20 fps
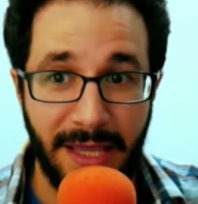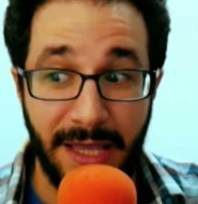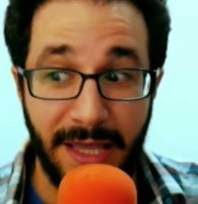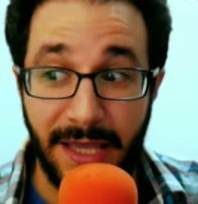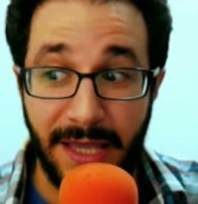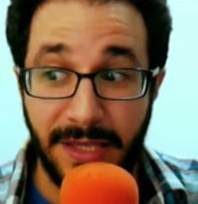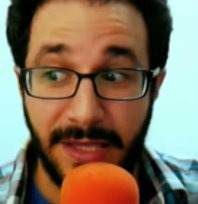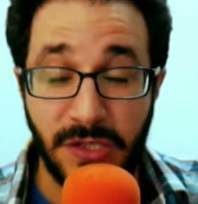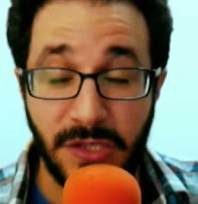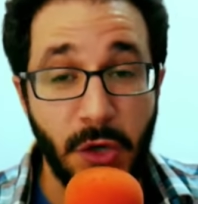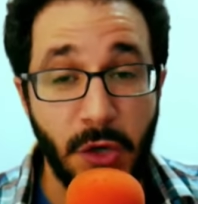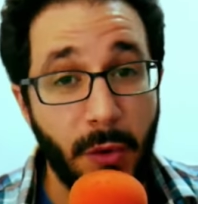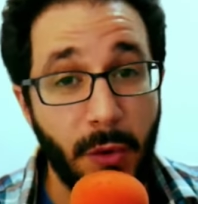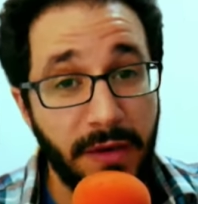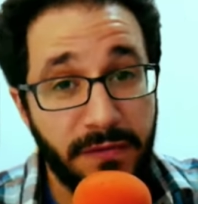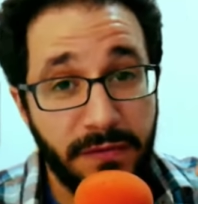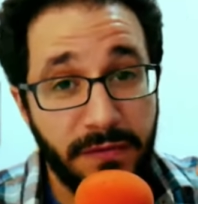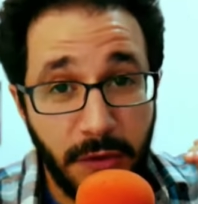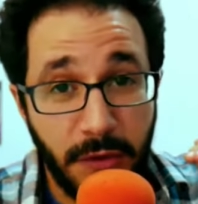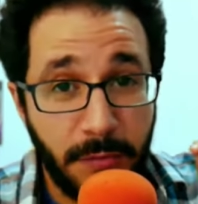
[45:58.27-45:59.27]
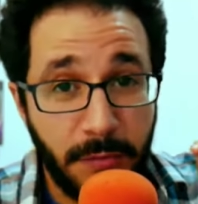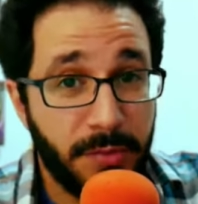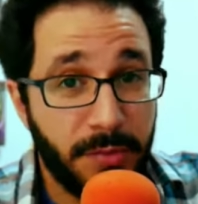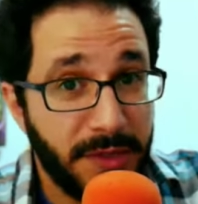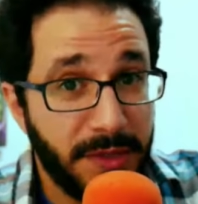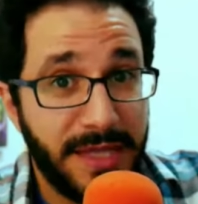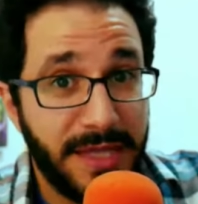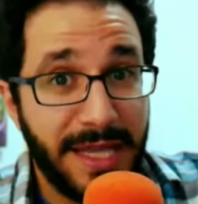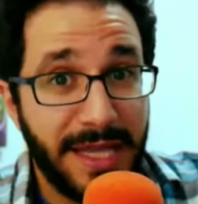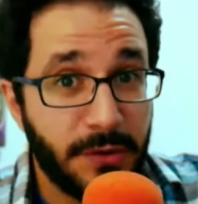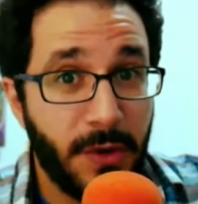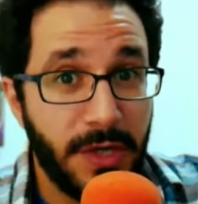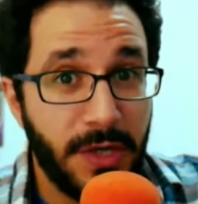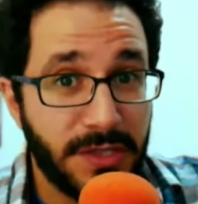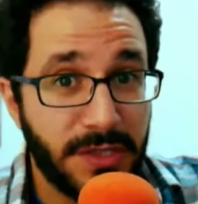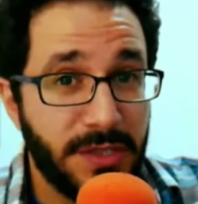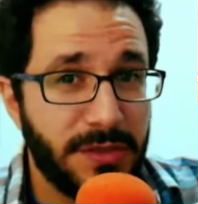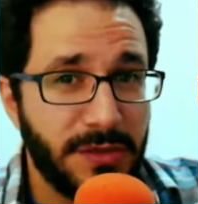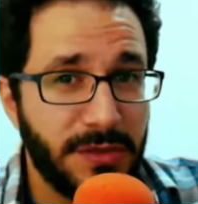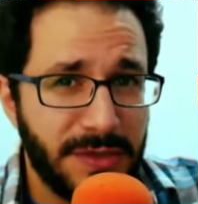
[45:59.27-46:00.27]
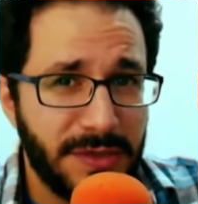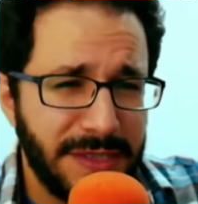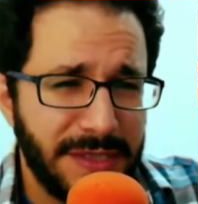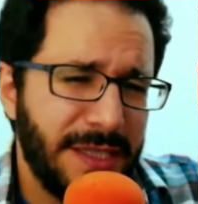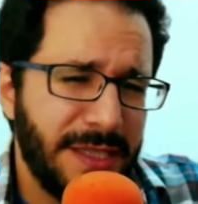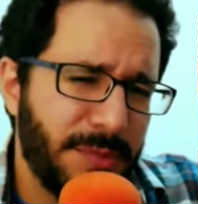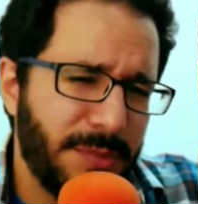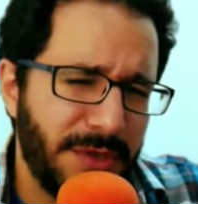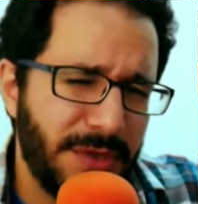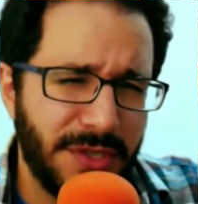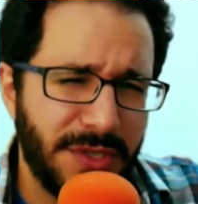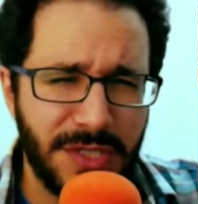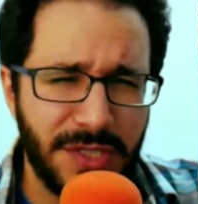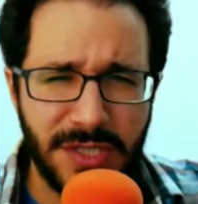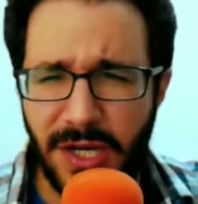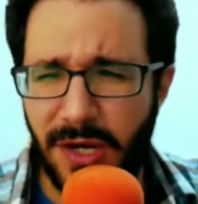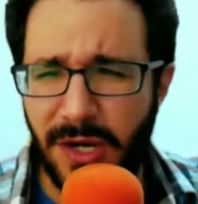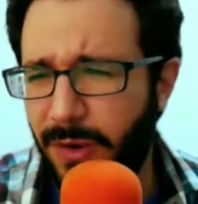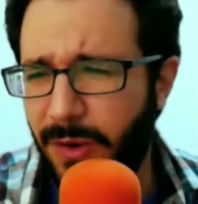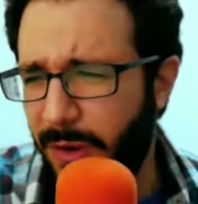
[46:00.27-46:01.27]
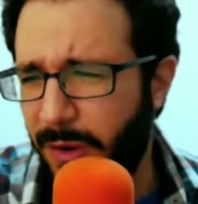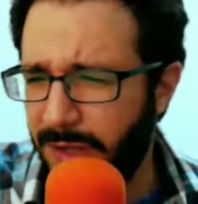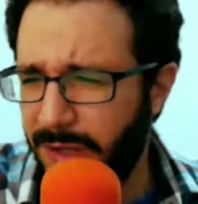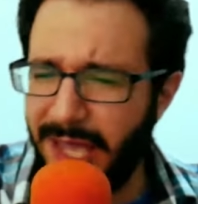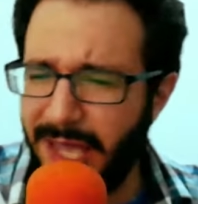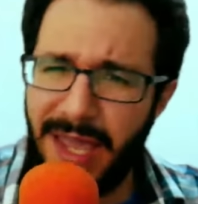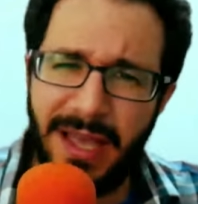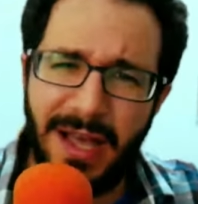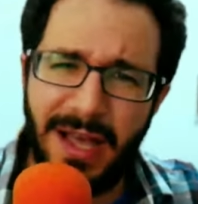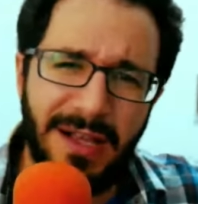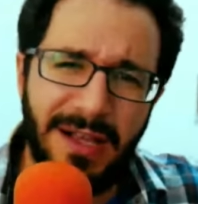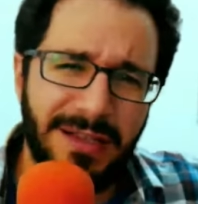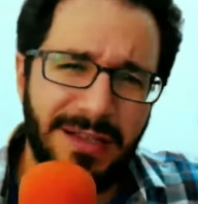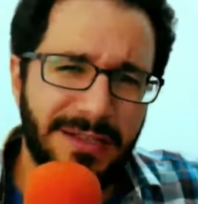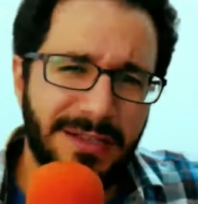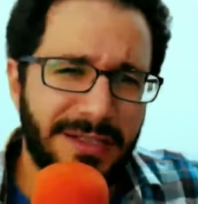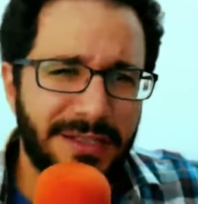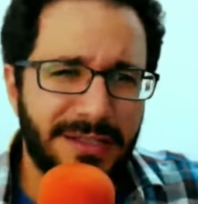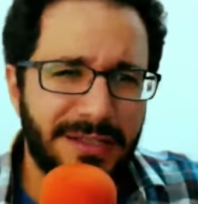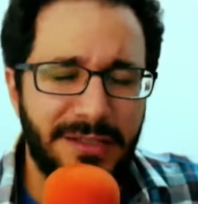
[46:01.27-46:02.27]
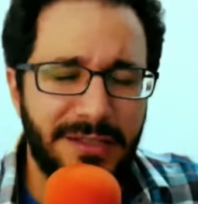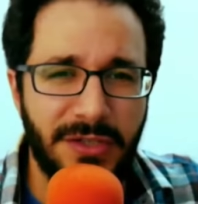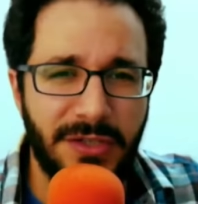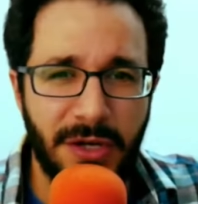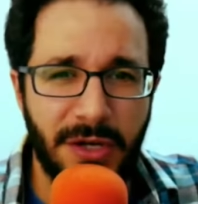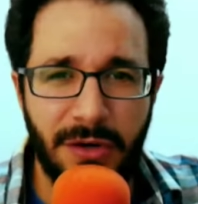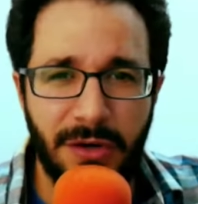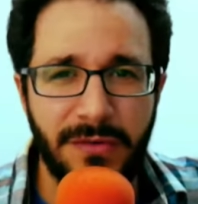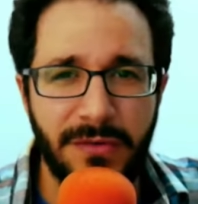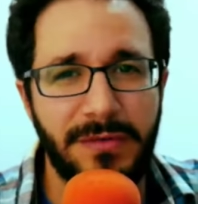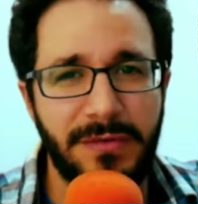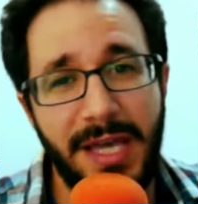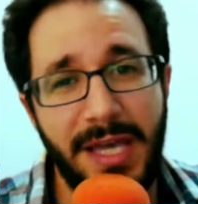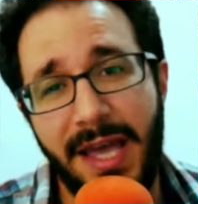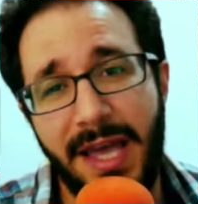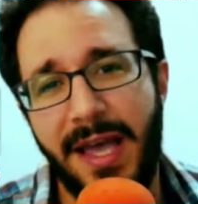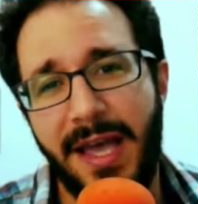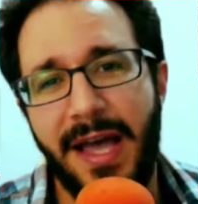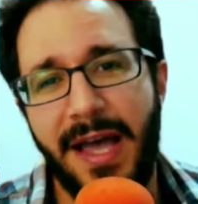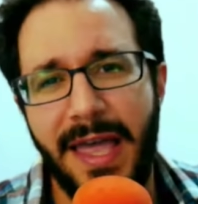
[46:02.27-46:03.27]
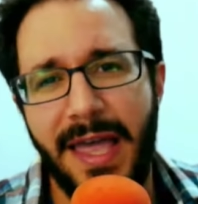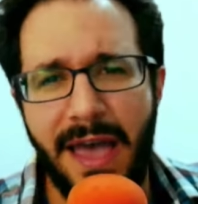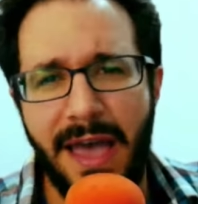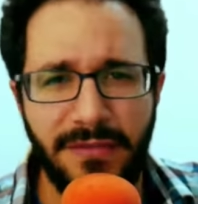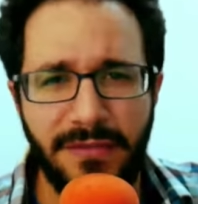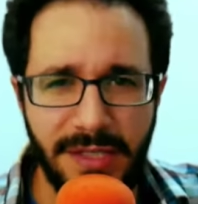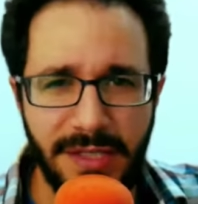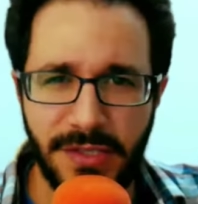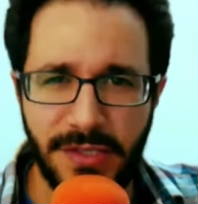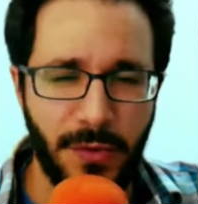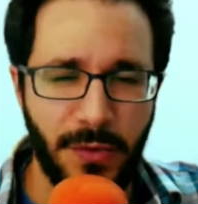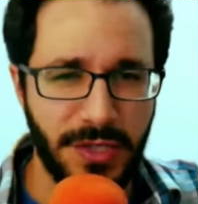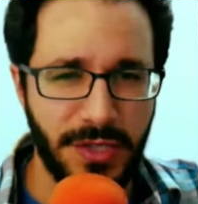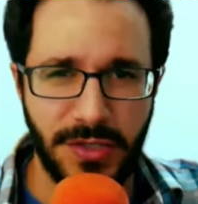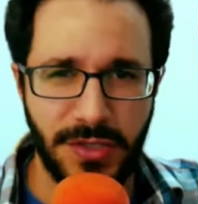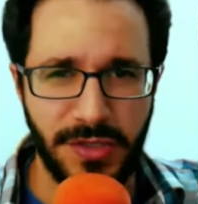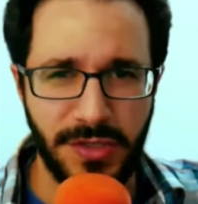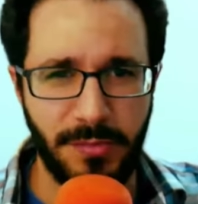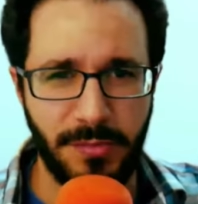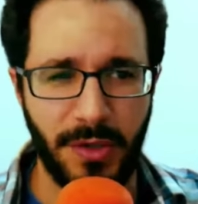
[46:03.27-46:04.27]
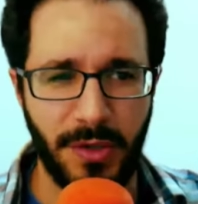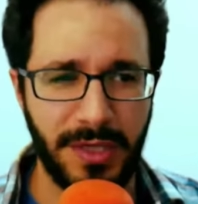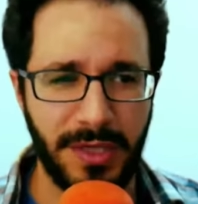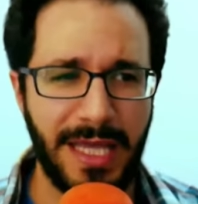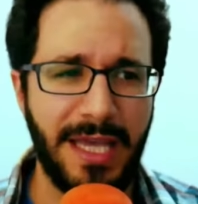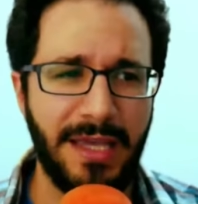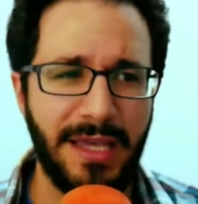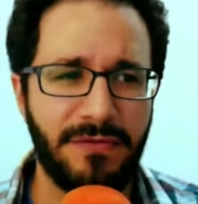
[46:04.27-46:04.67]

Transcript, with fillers: So if you put that question to sleep and you just go, okay, I'll, uh, you know, yeah, I have these questions about life,